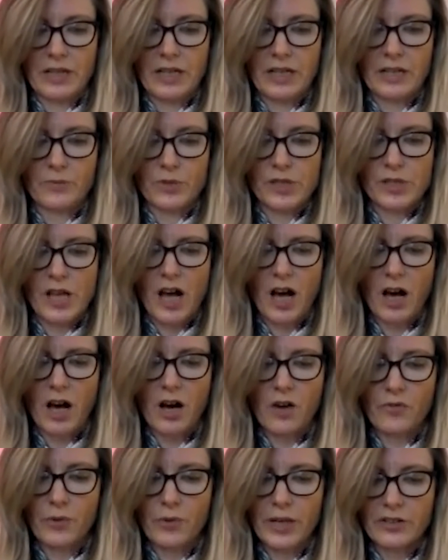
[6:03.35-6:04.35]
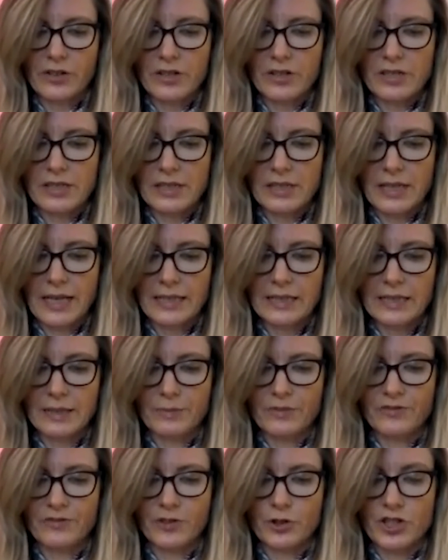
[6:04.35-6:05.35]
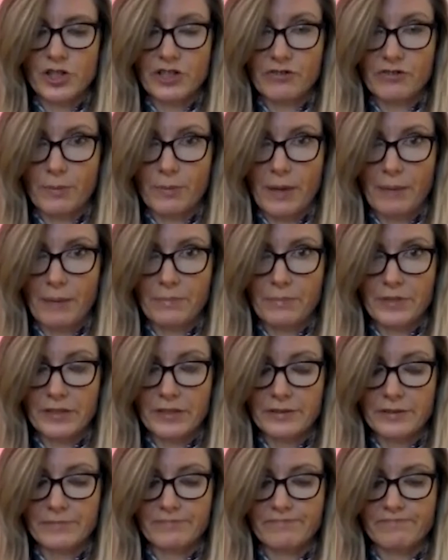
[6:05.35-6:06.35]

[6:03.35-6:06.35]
and was halfway across the landing before she remembered.